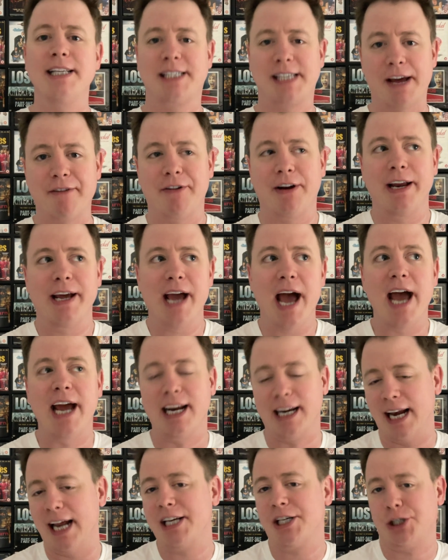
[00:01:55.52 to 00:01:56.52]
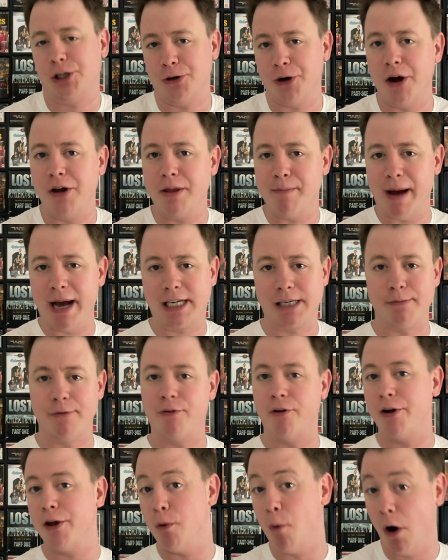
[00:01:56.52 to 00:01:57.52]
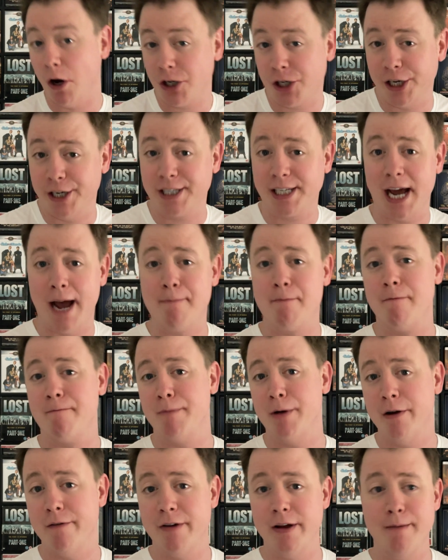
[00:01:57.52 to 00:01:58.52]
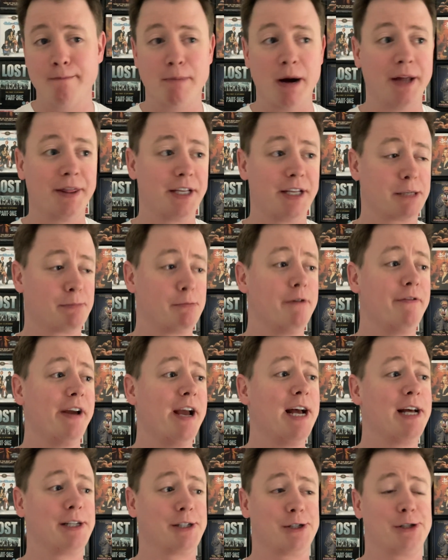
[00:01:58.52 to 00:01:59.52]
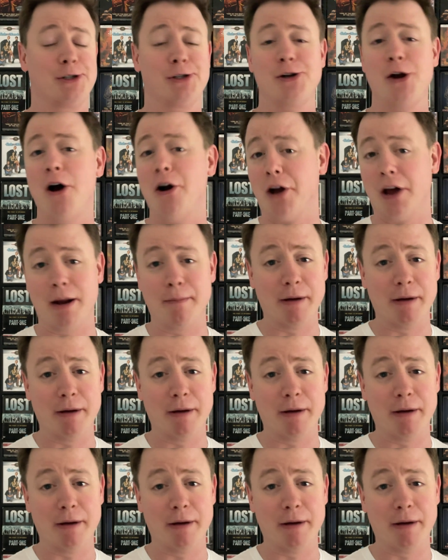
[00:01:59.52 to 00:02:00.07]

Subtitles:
definitely a less you know the better before you watch it type of movie, but this movie is not going to